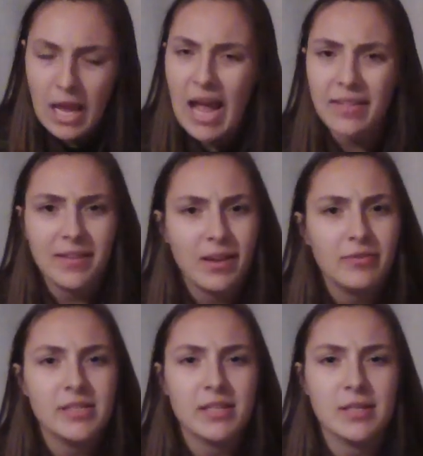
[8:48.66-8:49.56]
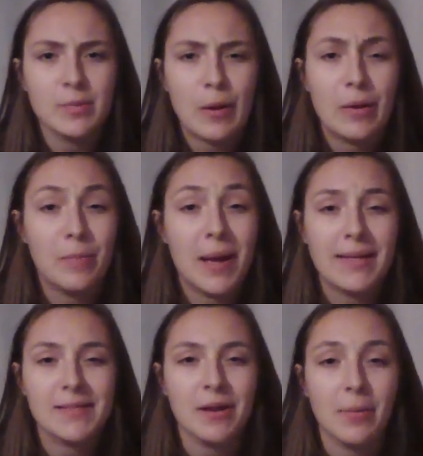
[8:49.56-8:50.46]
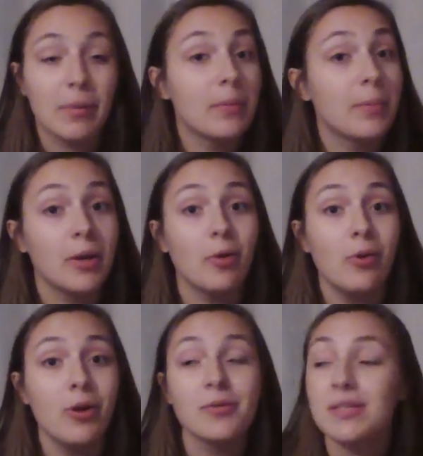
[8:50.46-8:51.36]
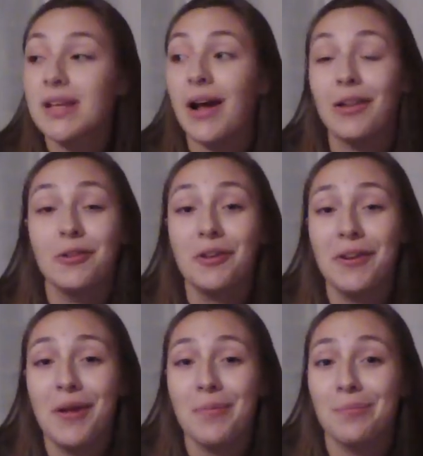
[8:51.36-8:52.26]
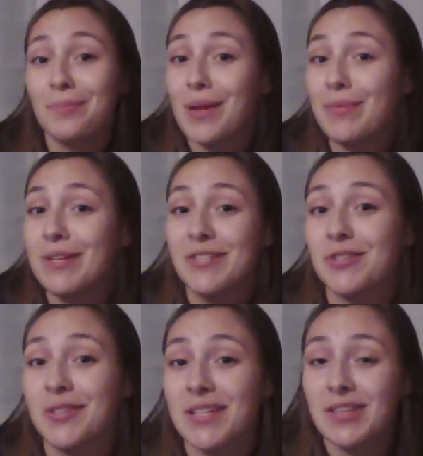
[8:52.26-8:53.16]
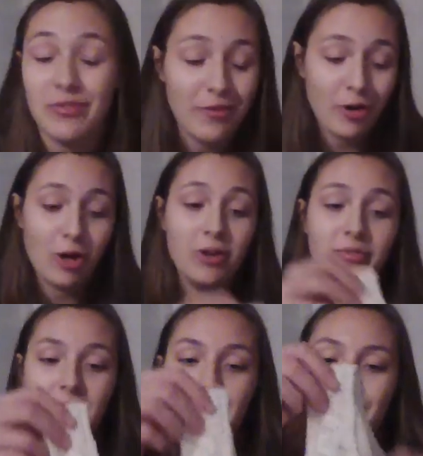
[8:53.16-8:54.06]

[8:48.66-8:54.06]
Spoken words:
I think I've seen this brand and passed it up, but who knows? I'll look it up. Maybe it's just because I've never heard of it.